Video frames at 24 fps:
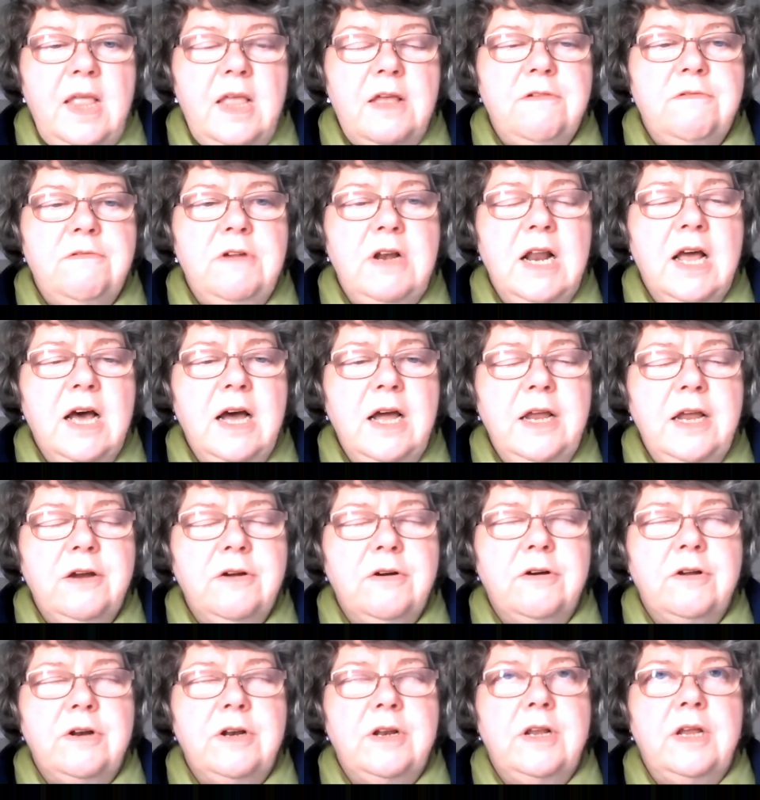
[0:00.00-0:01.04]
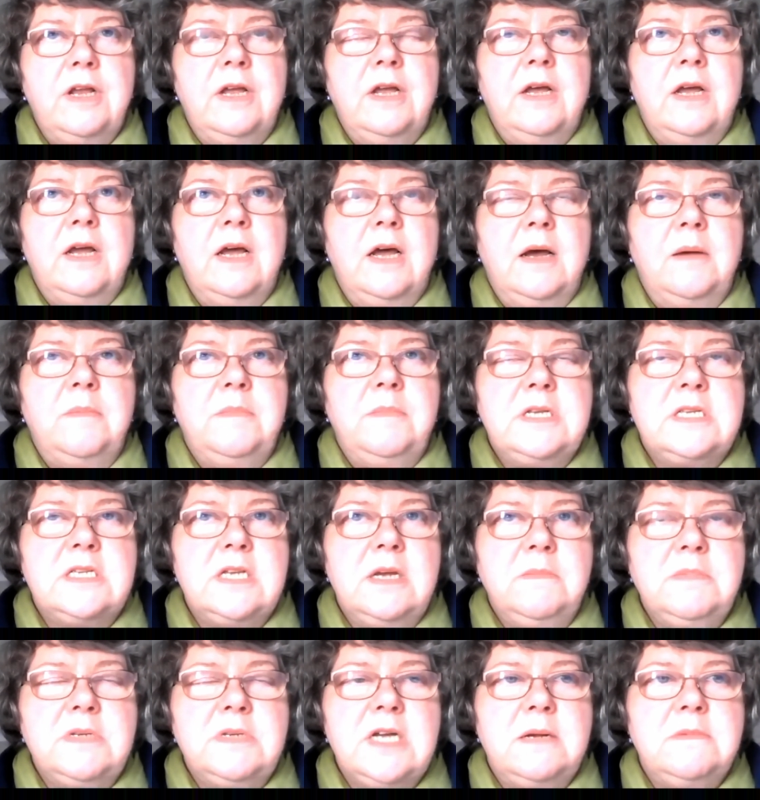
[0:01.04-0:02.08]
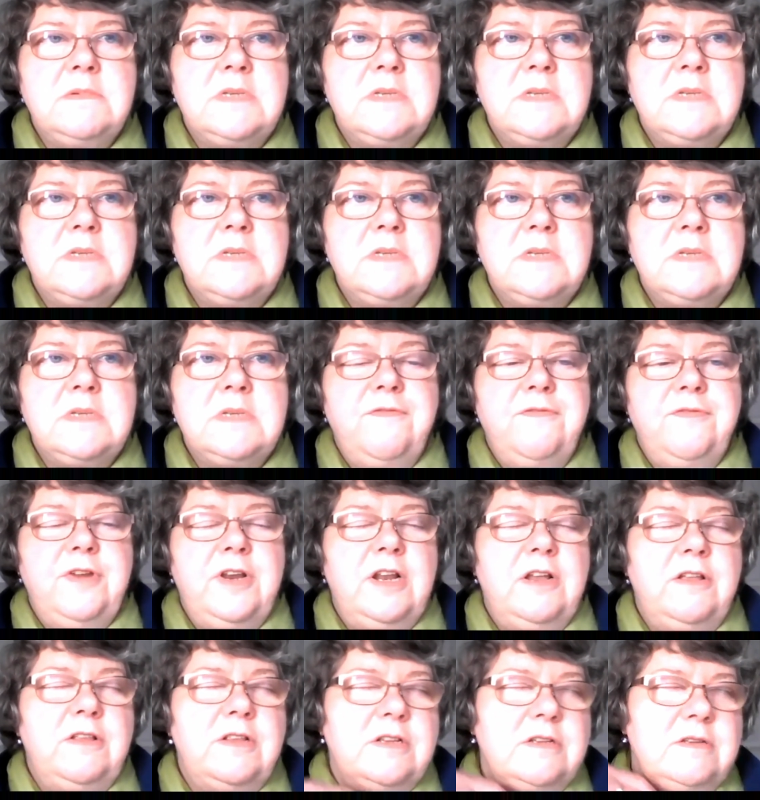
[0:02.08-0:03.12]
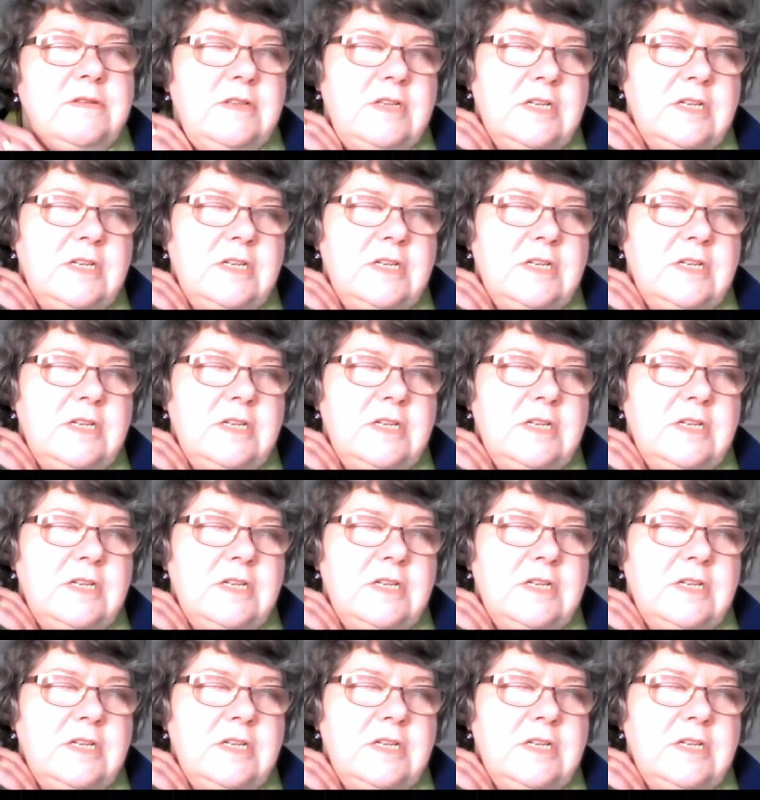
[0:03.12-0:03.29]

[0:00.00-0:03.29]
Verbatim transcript: relying on, I mean, sometimes they have, you know, the,